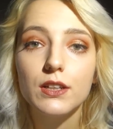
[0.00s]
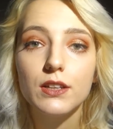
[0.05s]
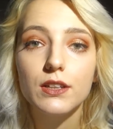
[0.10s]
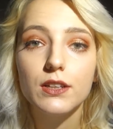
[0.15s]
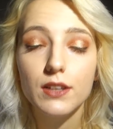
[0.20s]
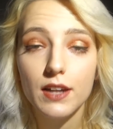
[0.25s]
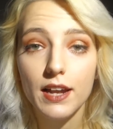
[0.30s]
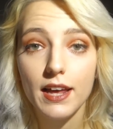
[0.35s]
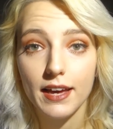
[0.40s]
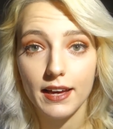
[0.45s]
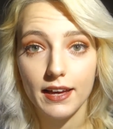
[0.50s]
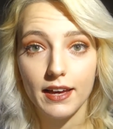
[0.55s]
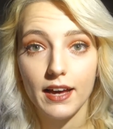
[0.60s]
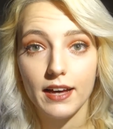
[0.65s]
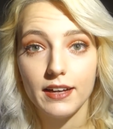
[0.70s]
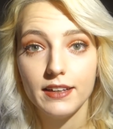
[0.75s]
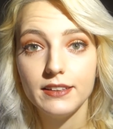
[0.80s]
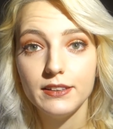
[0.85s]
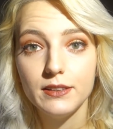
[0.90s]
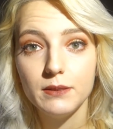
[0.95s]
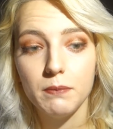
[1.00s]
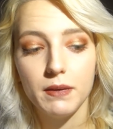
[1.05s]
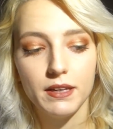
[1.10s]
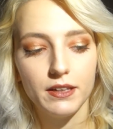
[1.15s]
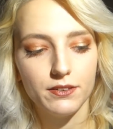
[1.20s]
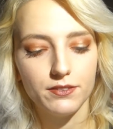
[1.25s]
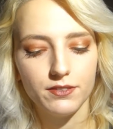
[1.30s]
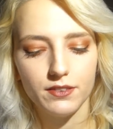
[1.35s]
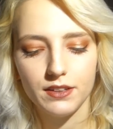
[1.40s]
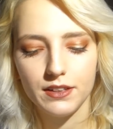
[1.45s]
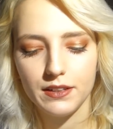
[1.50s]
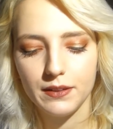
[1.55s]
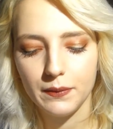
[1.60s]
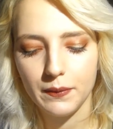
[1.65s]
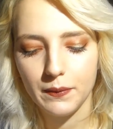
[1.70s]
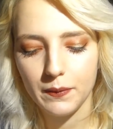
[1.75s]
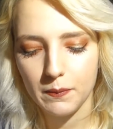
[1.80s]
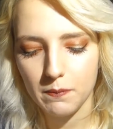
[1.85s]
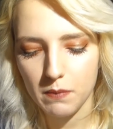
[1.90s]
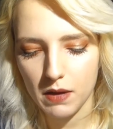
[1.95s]
today I could make a
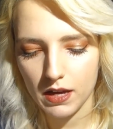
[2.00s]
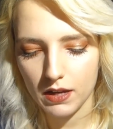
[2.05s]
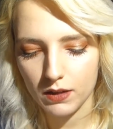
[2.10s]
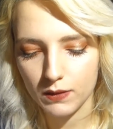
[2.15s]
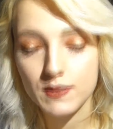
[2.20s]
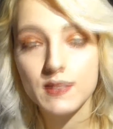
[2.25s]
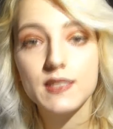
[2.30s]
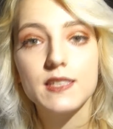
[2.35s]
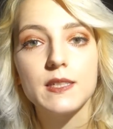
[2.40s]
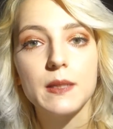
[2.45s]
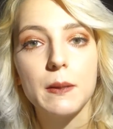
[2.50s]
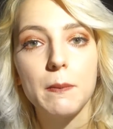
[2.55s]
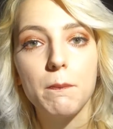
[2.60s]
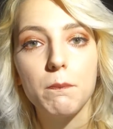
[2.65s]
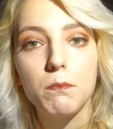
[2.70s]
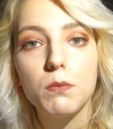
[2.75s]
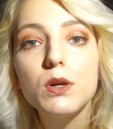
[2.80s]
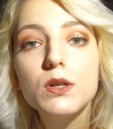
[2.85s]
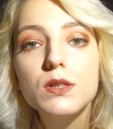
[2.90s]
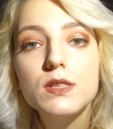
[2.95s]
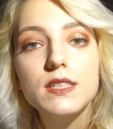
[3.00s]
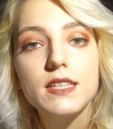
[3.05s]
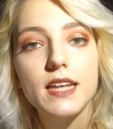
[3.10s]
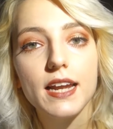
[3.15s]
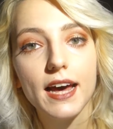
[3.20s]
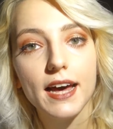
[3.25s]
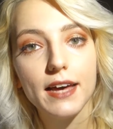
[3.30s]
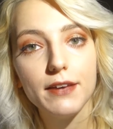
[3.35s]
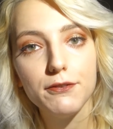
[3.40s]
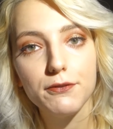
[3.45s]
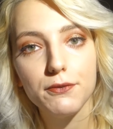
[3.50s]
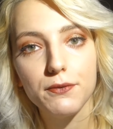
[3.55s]
video about some books that I've